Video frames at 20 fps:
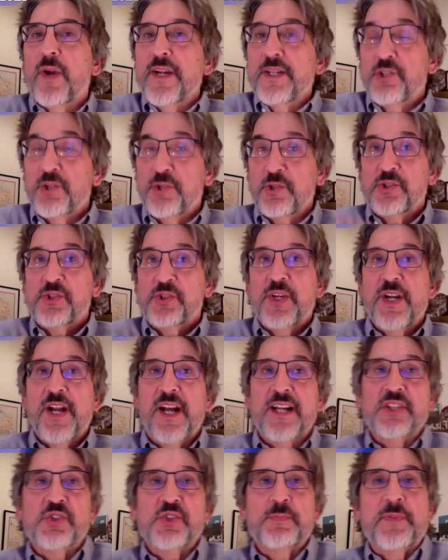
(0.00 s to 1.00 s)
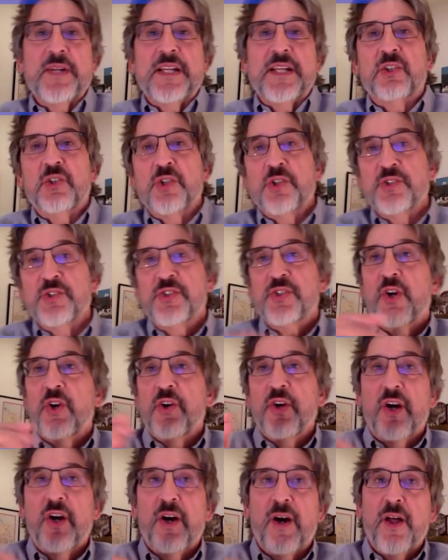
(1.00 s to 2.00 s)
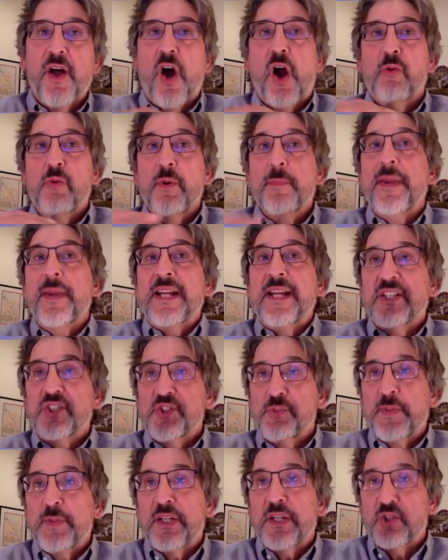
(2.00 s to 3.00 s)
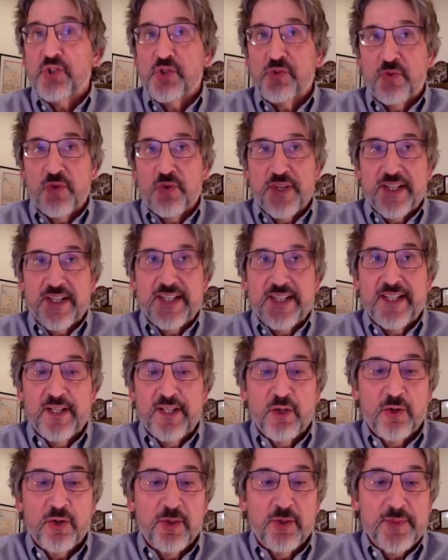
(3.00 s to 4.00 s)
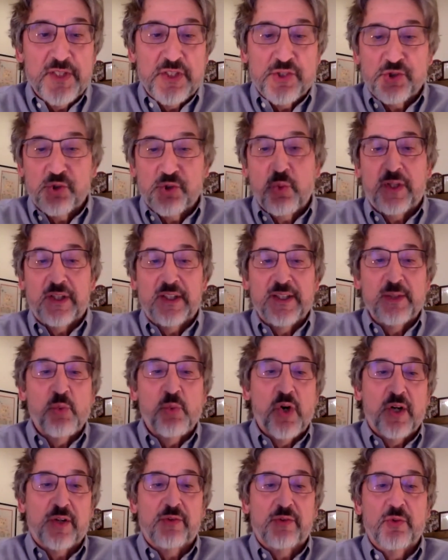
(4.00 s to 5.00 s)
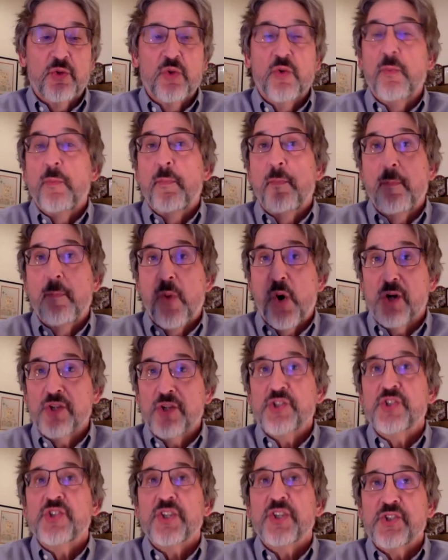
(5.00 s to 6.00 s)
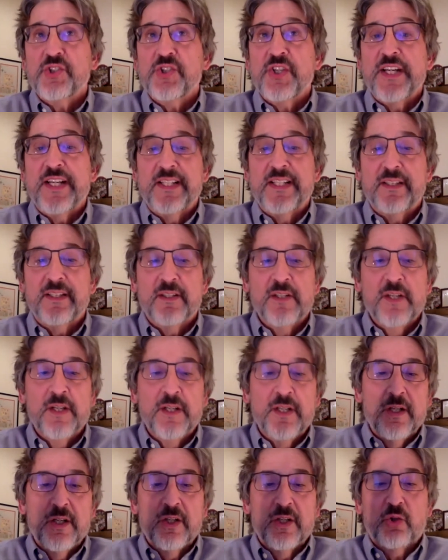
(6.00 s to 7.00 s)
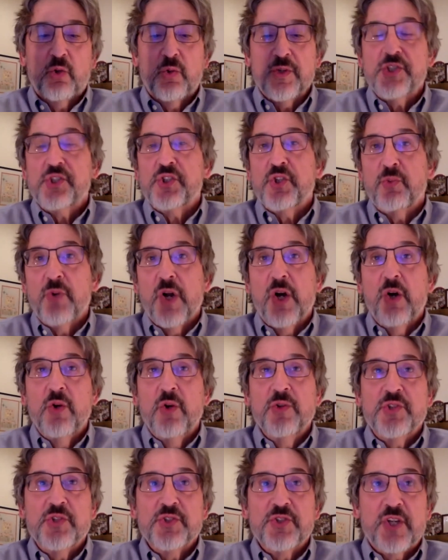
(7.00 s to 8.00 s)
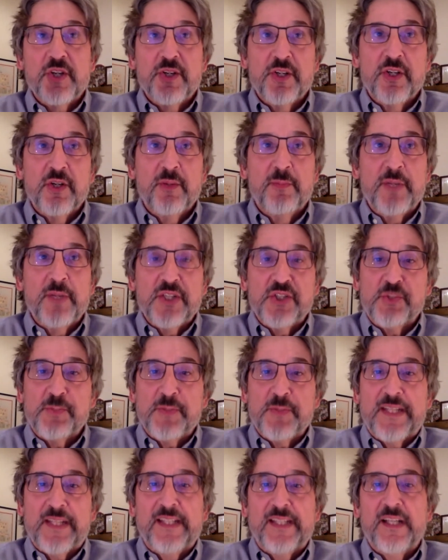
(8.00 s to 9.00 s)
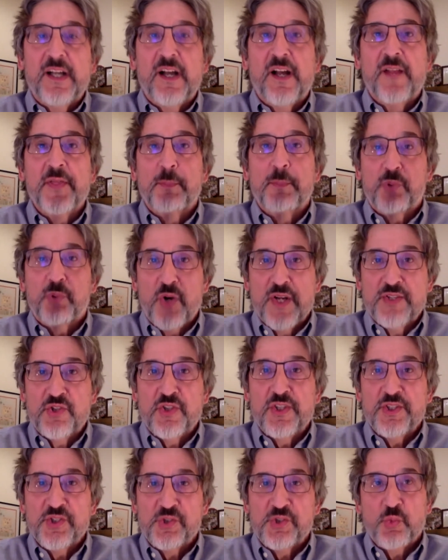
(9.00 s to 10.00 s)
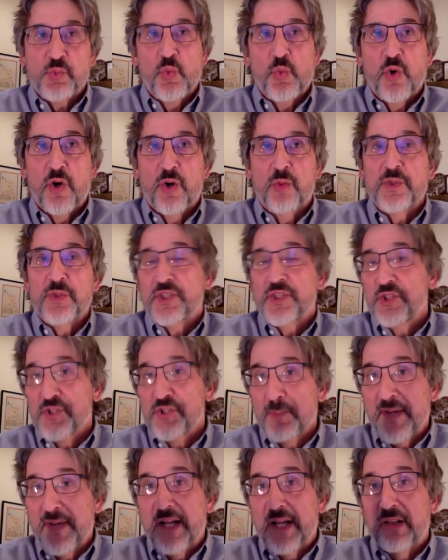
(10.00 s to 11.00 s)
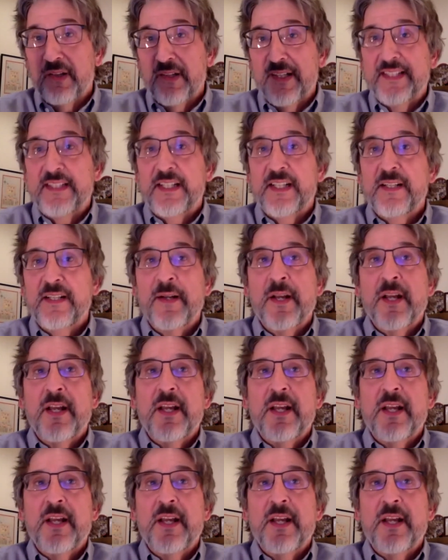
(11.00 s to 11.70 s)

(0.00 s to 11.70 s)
I introduce tonight's speakers, our remaining speakers for the year, let me just quickly walk through. March 16th, Chris DeRose is going to be speaking on the President's War, which is about Lincoln